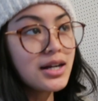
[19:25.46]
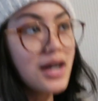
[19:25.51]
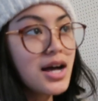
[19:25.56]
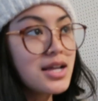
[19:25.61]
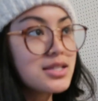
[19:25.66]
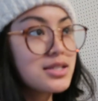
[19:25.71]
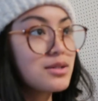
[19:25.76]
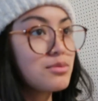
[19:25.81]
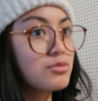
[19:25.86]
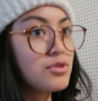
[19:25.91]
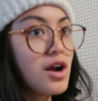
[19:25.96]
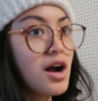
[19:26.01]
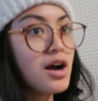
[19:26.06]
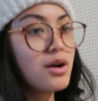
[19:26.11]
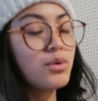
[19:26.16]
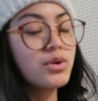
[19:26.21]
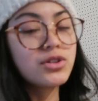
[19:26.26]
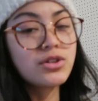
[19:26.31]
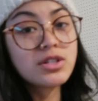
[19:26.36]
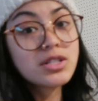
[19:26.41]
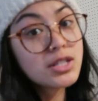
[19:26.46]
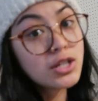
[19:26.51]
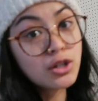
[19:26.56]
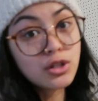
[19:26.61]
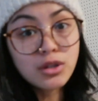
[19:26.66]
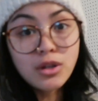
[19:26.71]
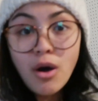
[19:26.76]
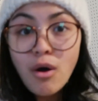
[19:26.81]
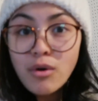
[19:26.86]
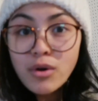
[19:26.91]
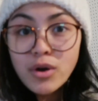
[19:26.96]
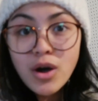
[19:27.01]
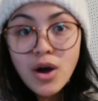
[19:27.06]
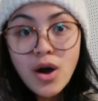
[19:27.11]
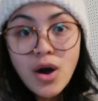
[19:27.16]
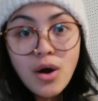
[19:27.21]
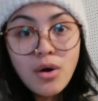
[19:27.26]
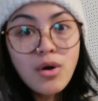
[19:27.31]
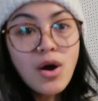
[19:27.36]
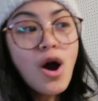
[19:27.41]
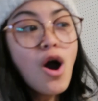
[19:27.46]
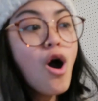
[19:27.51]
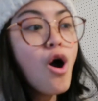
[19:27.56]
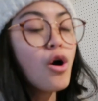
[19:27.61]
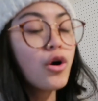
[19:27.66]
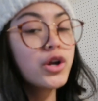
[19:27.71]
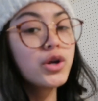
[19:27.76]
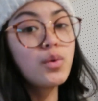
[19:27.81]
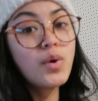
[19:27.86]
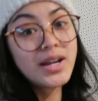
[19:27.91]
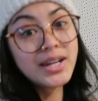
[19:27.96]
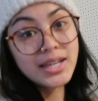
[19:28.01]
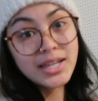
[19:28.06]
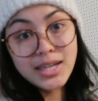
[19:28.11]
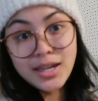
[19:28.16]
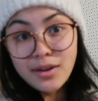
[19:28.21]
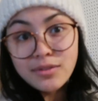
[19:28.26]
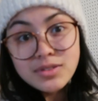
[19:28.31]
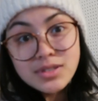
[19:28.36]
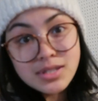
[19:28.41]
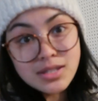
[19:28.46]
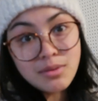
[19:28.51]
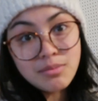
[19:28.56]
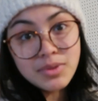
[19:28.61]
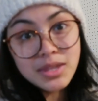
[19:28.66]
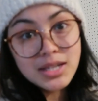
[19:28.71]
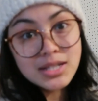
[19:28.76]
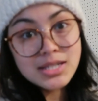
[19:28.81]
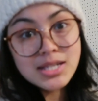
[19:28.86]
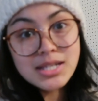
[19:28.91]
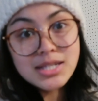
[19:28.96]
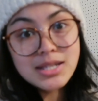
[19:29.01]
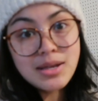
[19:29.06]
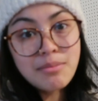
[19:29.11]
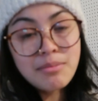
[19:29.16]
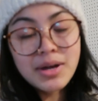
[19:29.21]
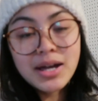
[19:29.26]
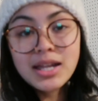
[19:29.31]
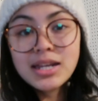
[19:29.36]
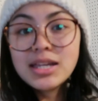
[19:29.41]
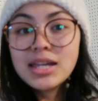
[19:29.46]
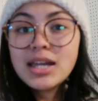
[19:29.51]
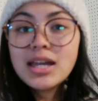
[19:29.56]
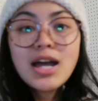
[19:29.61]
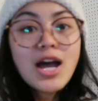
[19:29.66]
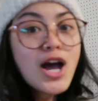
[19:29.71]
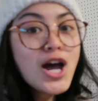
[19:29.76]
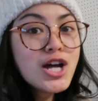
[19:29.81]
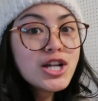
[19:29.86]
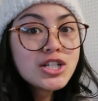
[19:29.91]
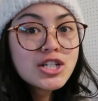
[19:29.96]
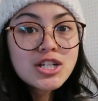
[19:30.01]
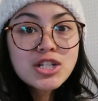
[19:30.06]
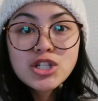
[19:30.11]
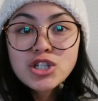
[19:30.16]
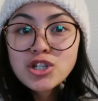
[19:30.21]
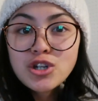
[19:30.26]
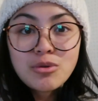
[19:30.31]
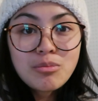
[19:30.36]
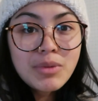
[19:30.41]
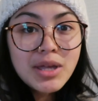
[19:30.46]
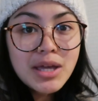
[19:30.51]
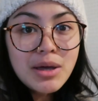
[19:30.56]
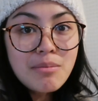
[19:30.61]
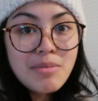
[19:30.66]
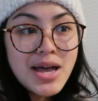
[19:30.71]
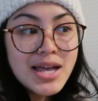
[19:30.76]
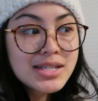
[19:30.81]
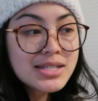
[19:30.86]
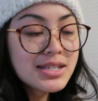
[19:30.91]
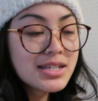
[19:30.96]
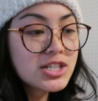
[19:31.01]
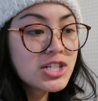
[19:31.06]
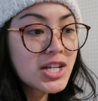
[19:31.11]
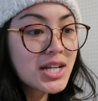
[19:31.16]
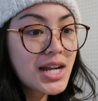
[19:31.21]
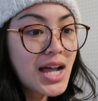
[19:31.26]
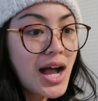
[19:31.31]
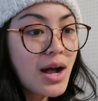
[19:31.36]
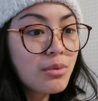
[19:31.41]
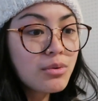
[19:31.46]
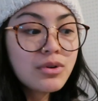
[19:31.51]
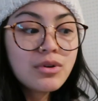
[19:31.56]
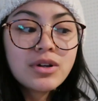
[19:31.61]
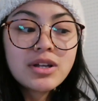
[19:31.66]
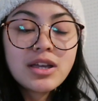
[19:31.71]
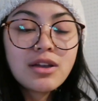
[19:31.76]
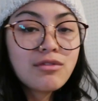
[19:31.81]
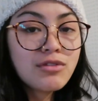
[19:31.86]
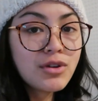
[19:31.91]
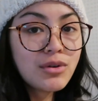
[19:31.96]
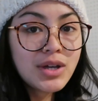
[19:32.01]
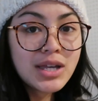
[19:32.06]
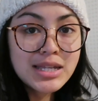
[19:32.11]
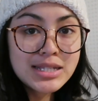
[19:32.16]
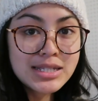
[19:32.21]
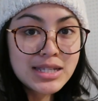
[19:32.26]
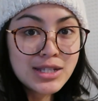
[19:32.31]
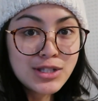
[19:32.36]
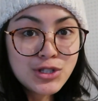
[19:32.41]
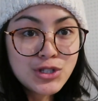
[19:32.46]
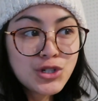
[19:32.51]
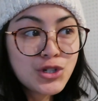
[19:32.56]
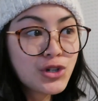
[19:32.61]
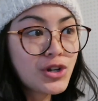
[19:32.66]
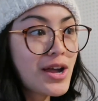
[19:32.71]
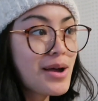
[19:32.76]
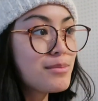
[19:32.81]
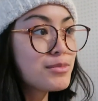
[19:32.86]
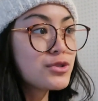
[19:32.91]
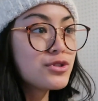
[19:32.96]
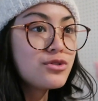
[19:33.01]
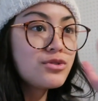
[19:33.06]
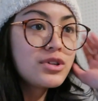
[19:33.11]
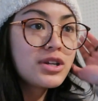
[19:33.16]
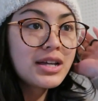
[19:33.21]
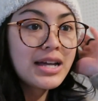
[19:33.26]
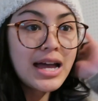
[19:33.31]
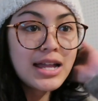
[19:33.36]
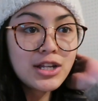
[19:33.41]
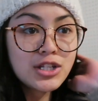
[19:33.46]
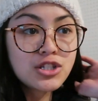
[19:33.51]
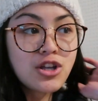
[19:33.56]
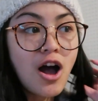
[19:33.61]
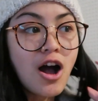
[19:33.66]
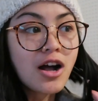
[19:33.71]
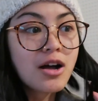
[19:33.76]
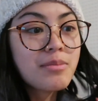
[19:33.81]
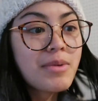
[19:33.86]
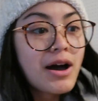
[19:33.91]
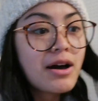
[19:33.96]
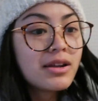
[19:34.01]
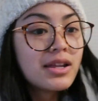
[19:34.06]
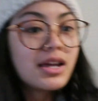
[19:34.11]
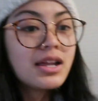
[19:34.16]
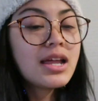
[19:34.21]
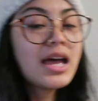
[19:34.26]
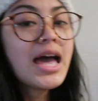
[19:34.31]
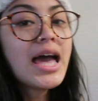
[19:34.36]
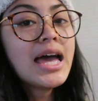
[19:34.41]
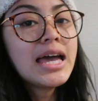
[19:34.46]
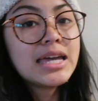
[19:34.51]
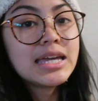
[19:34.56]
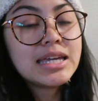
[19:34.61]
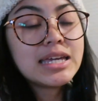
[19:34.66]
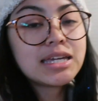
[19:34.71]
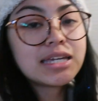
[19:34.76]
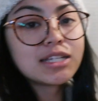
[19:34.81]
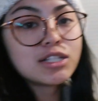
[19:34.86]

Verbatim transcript: a custom rug, whether it's your logo or you want to gift something to somebody, just shoot me a message and I will give you his Instagram so you can kind of talk about it. He